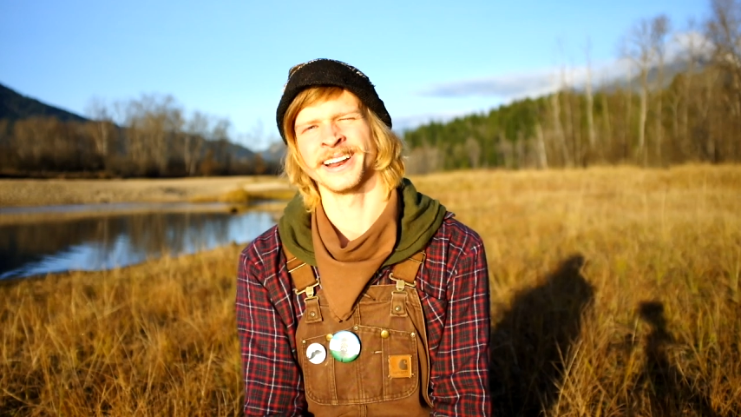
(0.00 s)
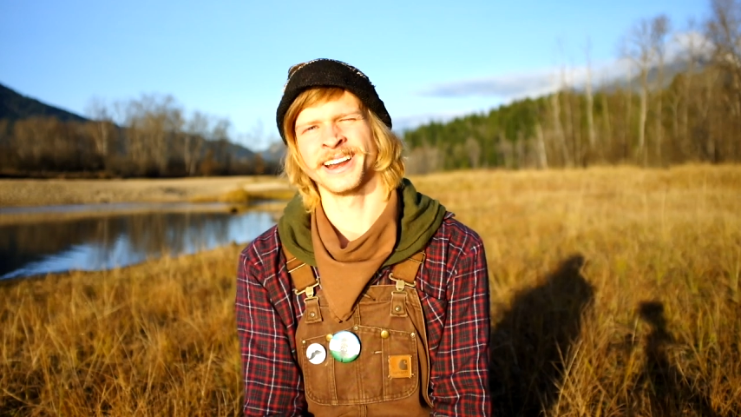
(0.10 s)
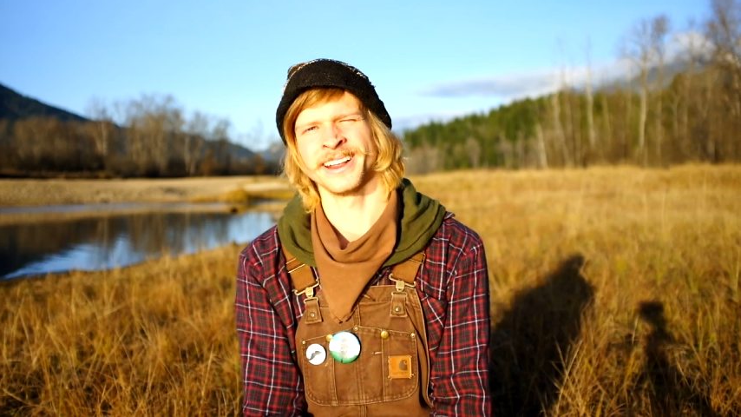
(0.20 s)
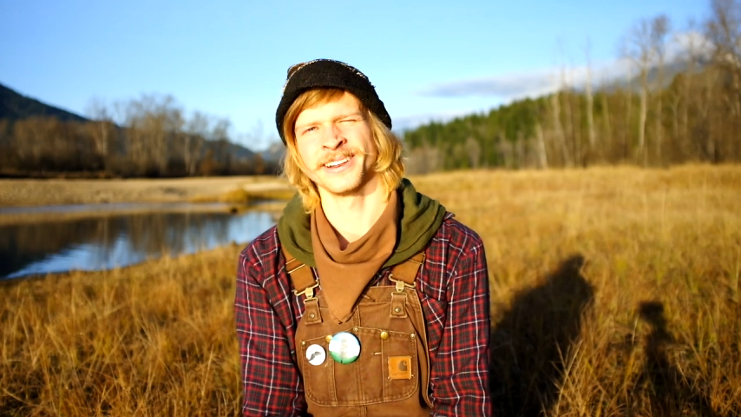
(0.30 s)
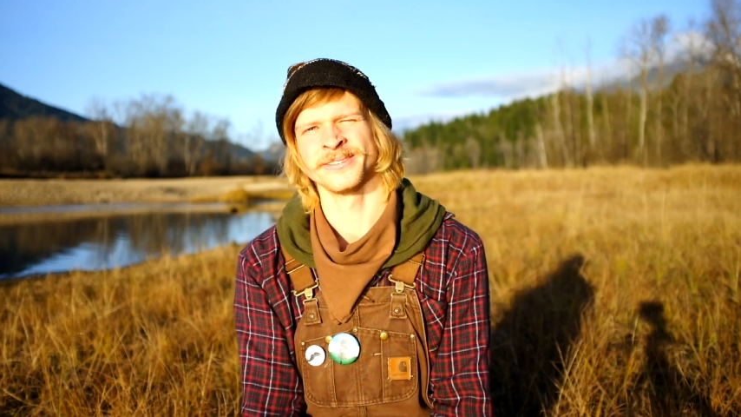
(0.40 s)

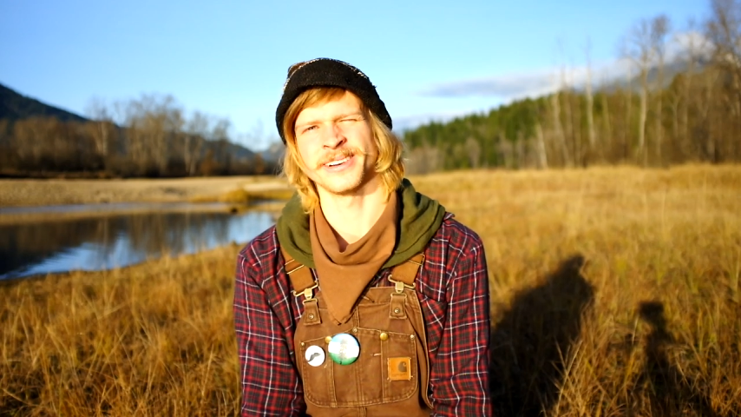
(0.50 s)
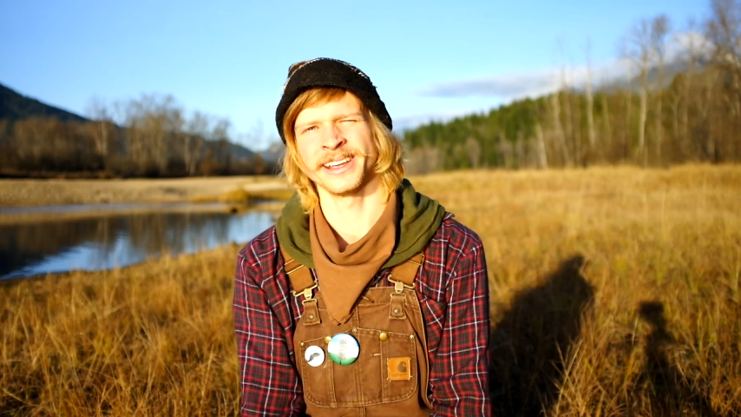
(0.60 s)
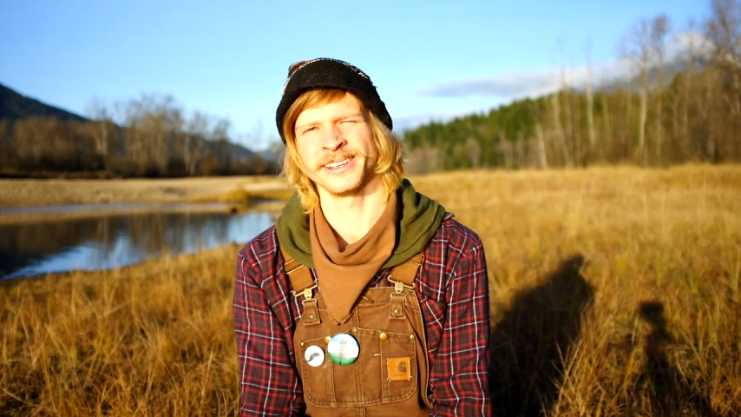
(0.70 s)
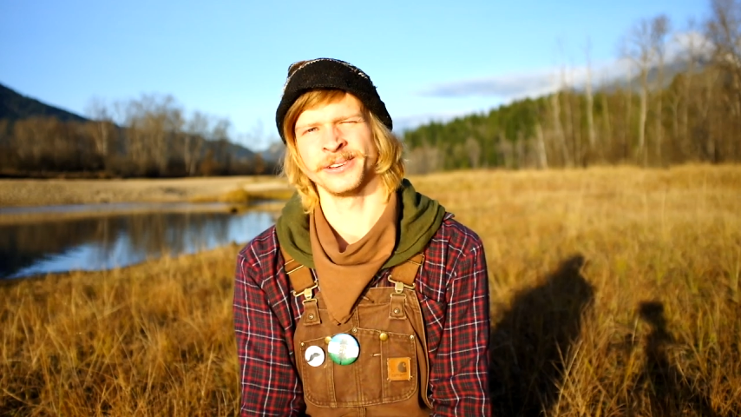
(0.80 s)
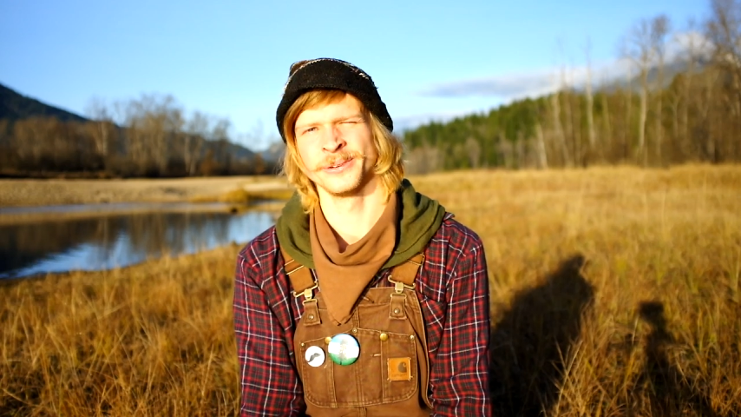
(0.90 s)
I'd
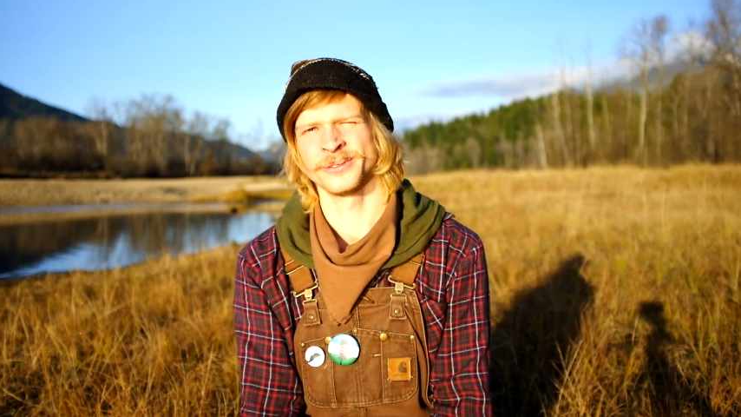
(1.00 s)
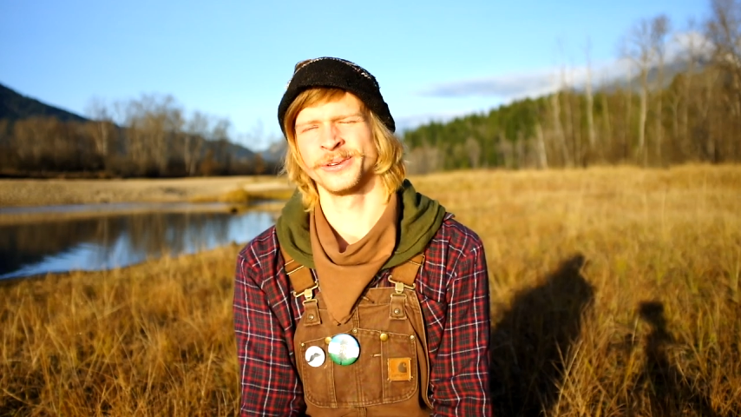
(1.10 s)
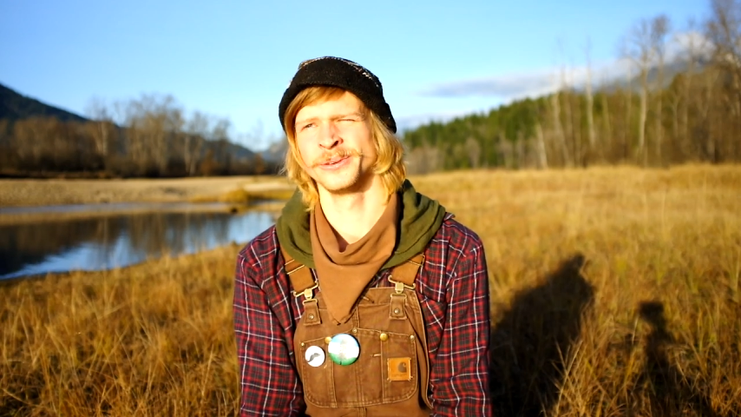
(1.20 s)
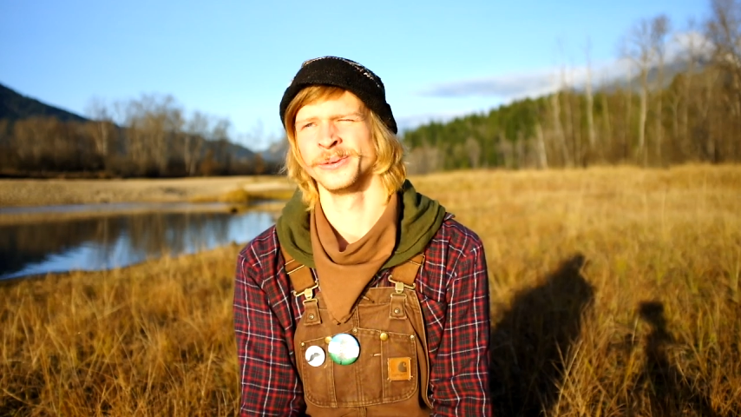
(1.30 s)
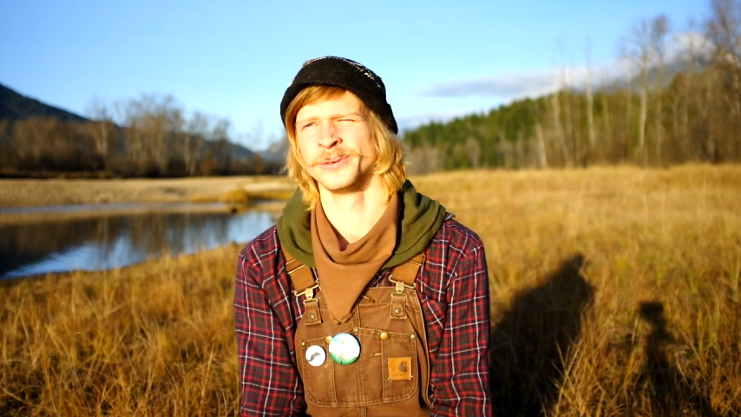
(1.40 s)
invite you
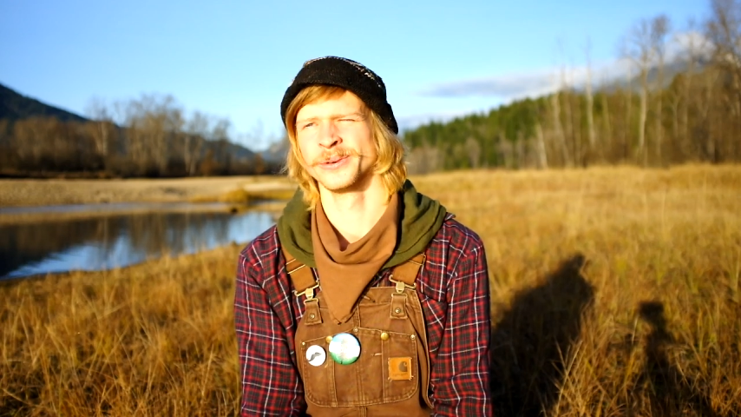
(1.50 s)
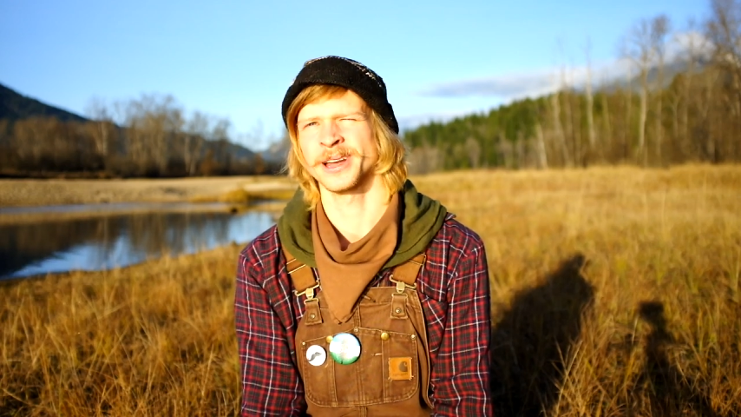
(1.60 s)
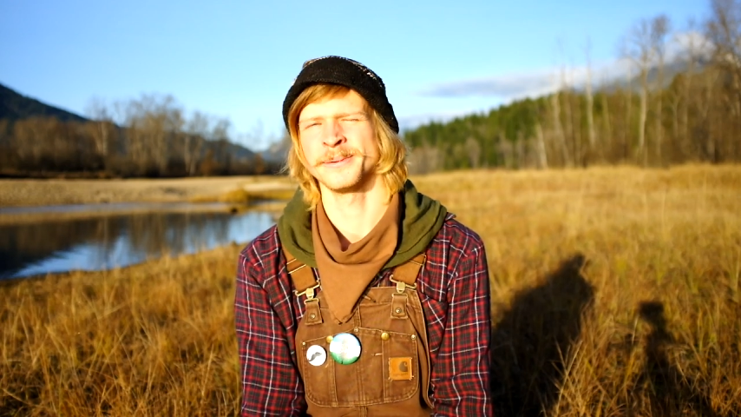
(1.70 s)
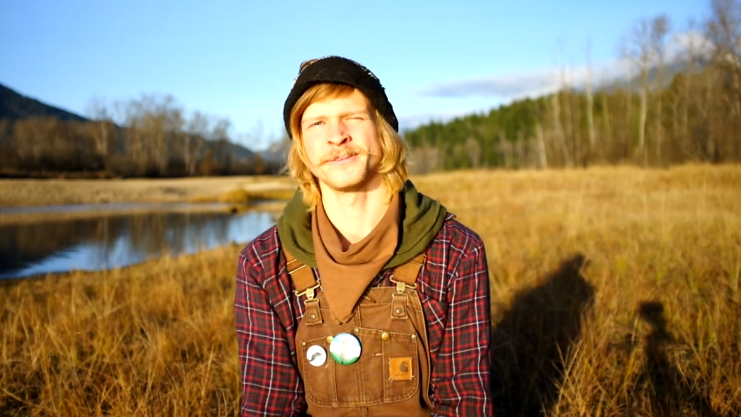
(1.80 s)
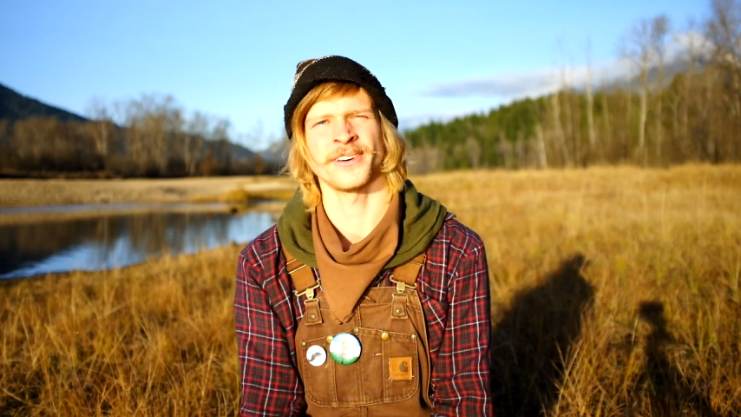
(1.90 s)
to
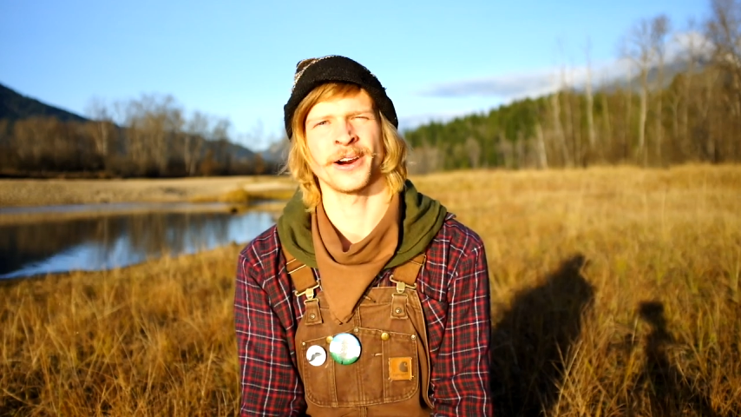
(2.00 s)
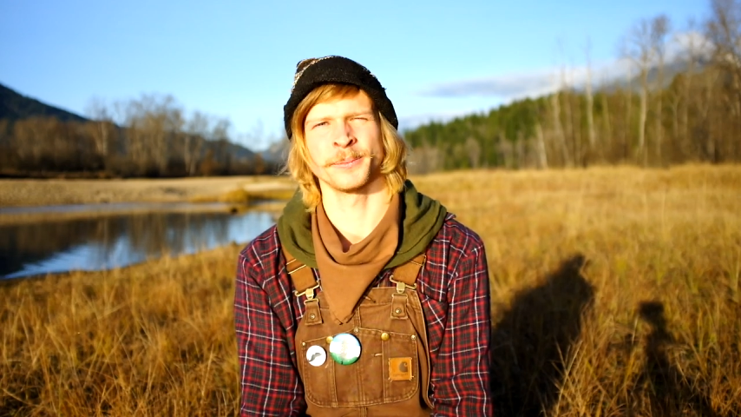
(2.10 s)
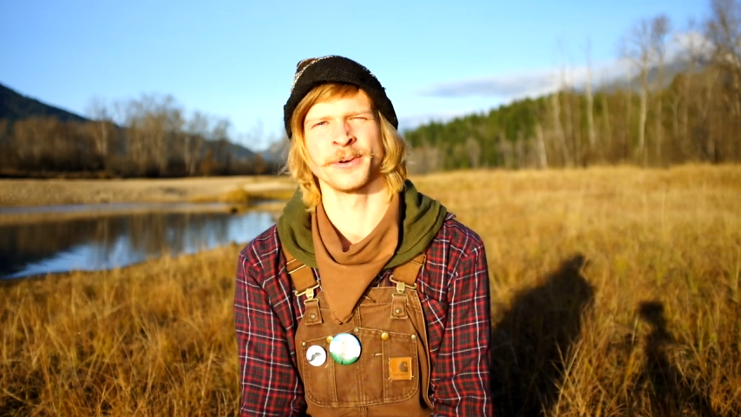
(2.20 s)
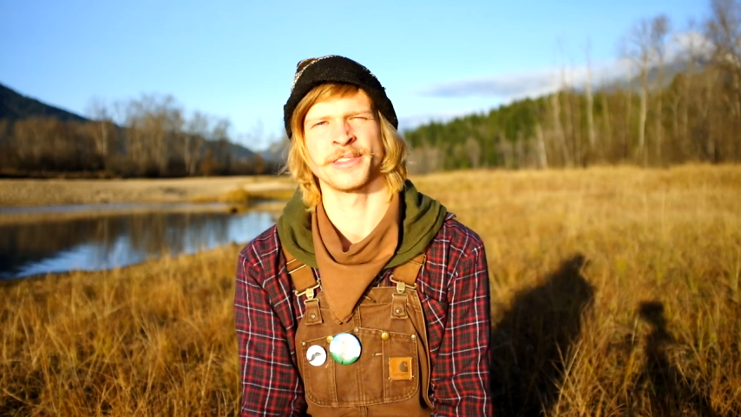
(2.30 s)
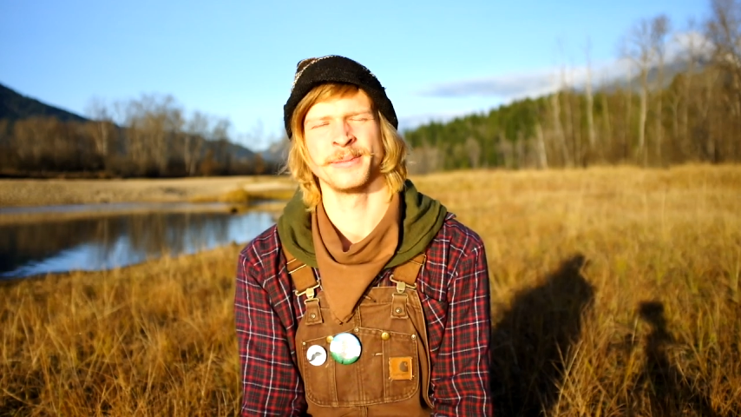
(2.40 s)
come
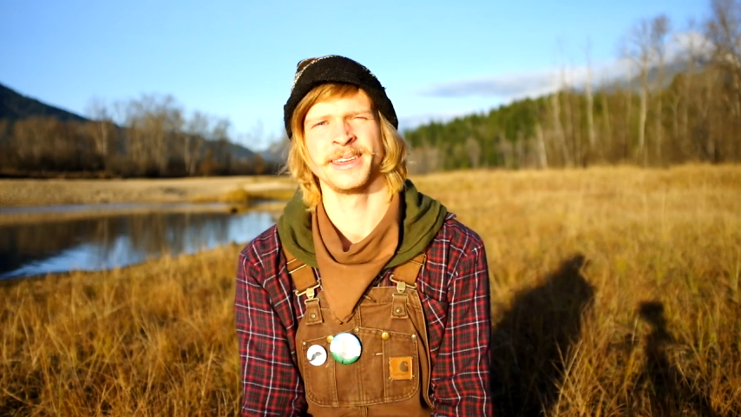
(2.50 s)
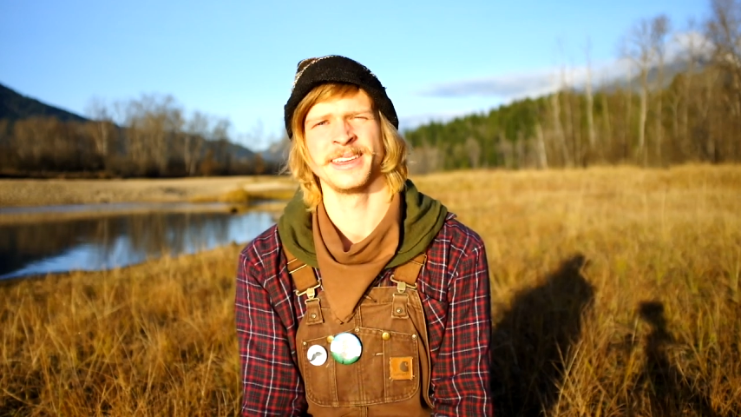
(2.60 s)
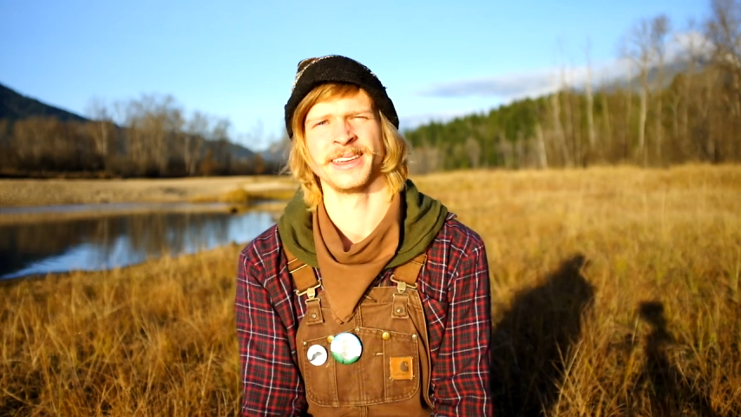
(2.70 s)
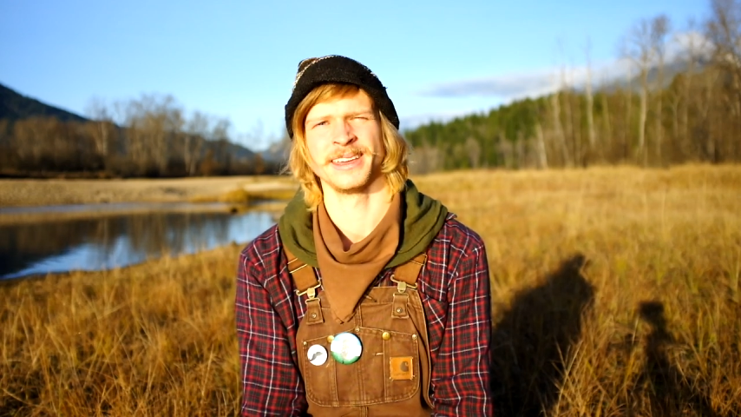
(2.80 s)
farm with me.